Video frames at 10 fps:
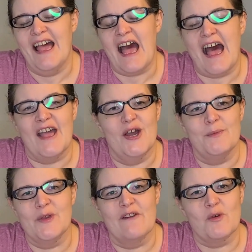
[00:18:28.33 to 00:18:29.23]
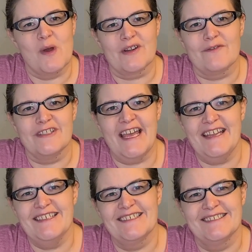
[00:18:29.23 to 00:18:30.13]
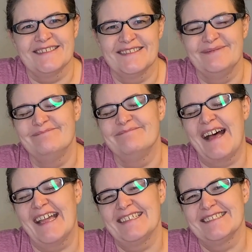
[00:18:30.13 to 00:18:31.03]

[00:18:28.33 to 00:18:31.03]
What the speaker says: I hope you have a wonderful day. Bye.